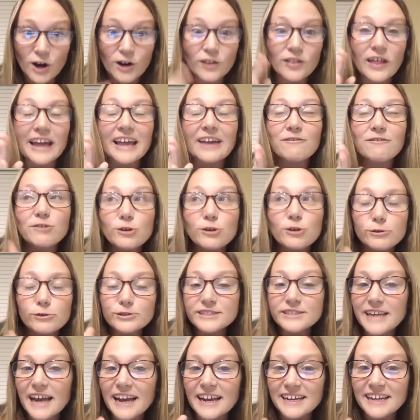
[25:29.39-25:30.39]
Like if you
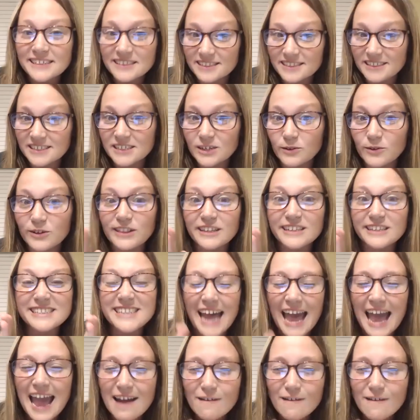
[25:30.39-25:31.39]
stay consistent with this
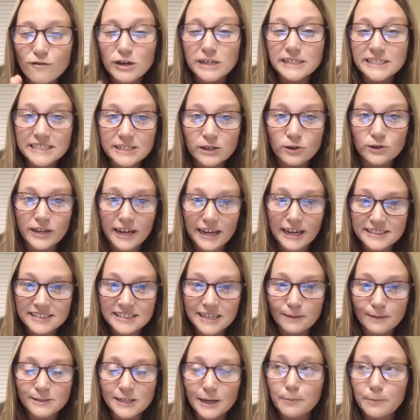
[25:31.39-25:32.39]
every single day in
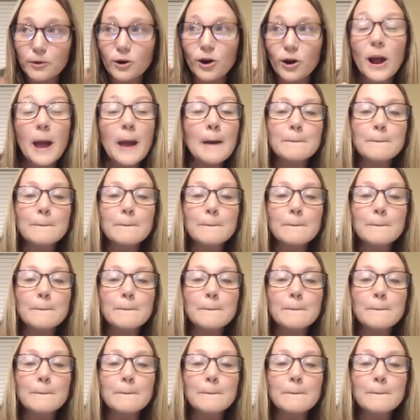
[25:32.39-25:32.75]
September,